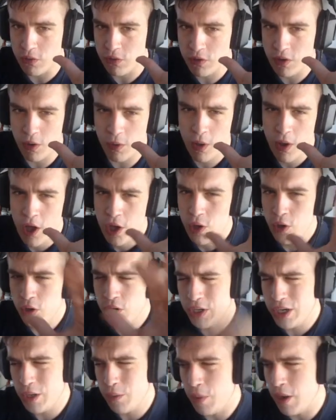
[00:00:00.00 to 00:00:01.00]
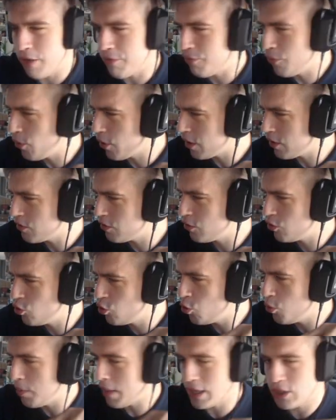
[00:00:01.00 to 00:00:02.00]
So, you don't really want to focus
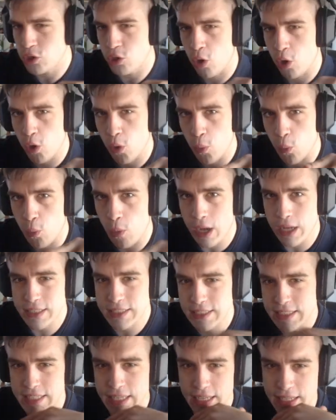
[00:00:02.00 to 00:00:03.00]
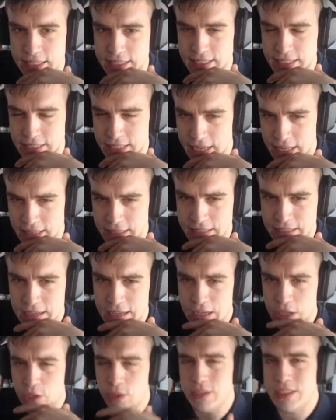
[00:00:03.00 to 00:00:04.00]
too much on one single set.
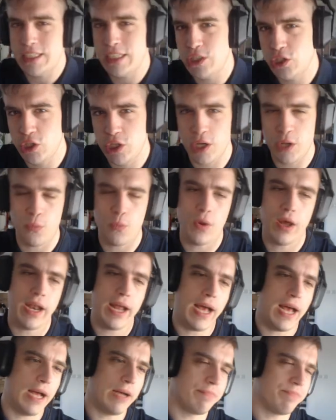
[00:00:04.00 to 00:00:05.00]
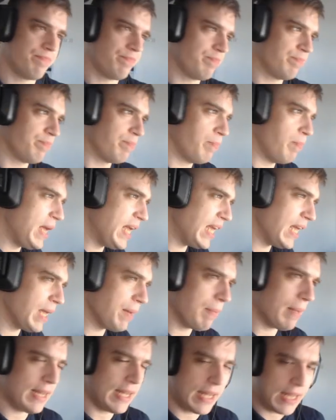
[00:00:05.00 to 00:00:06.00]
You essentially want to make
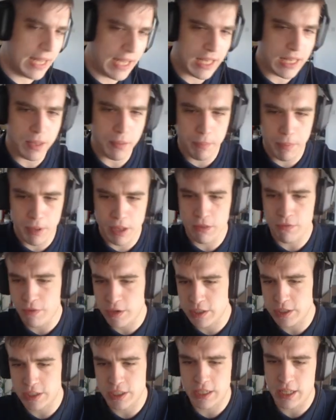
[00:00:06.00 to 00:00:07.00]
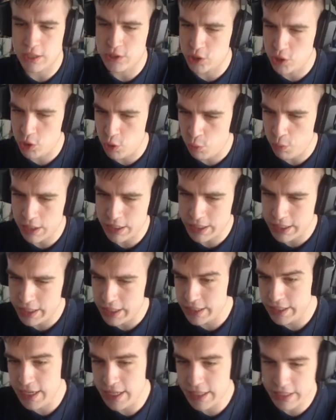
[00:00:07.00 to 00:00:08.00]
him a little bit versatile. So you want
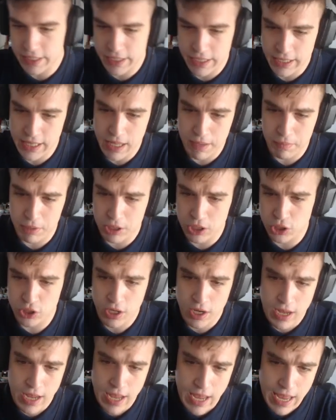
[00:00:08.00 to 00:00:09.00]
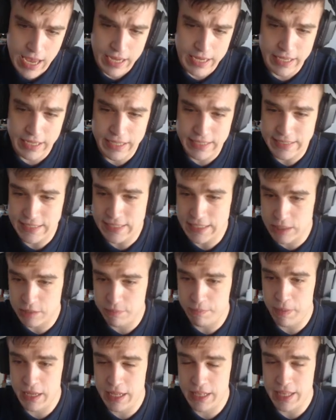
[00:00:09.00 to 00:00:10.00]
crit rate, crit damage, accuracy,
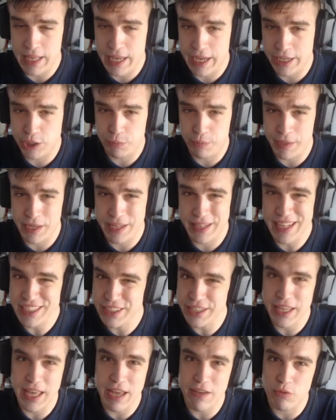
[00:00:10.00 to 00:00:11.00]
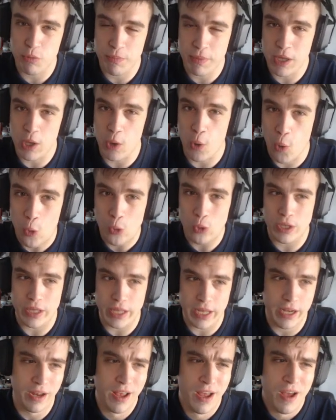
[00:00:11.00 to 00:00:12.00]
speed, HP. It doesn't have to be all
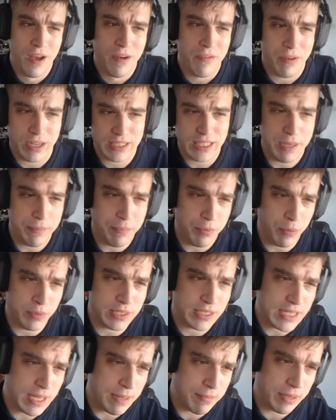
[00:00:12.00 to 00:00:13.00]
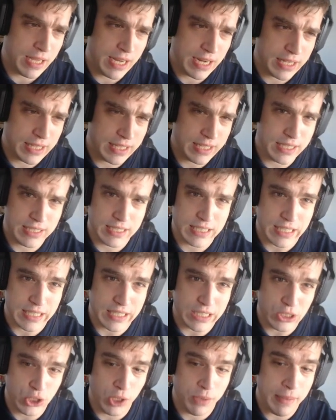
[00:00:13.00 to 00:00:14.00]
in. For example, with some characters like
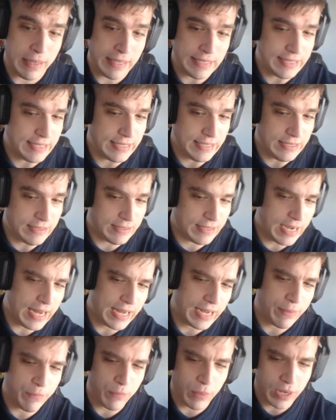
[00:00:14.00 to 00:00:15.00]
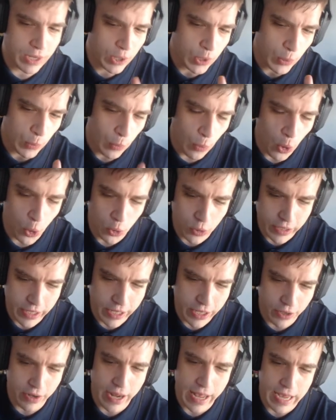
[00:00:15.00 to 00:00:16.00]
the Geomancer, you kind of want to go all
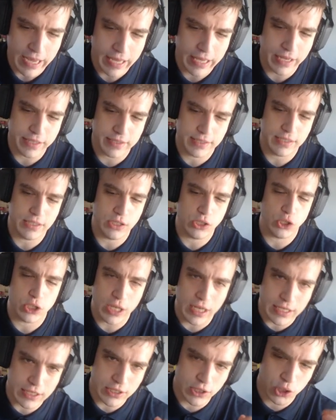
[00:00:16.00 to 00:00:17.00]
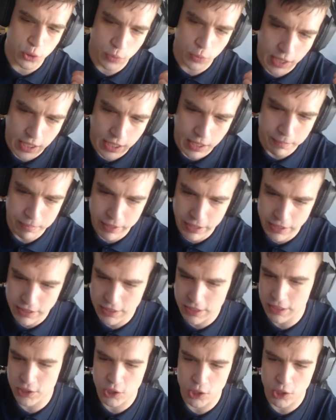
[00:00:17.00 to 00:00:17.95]
in on accuracy just so he can place it.